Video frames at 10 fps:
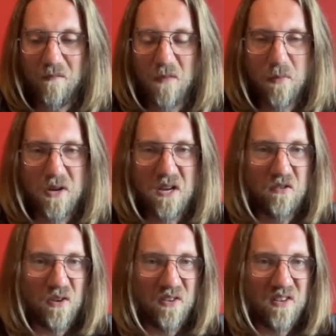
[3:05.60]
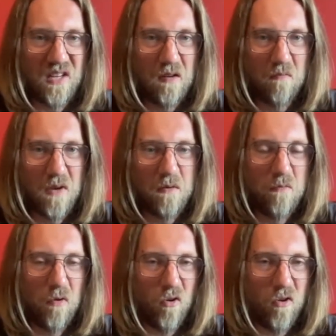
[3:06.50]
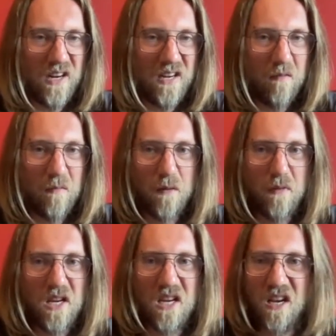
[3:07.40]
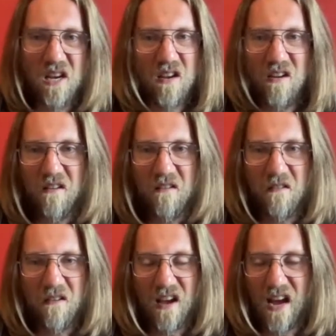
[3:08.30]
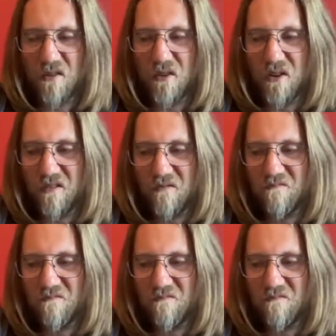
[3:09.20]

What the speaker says: maybe interesting, maybe boring, maybe, I don't know,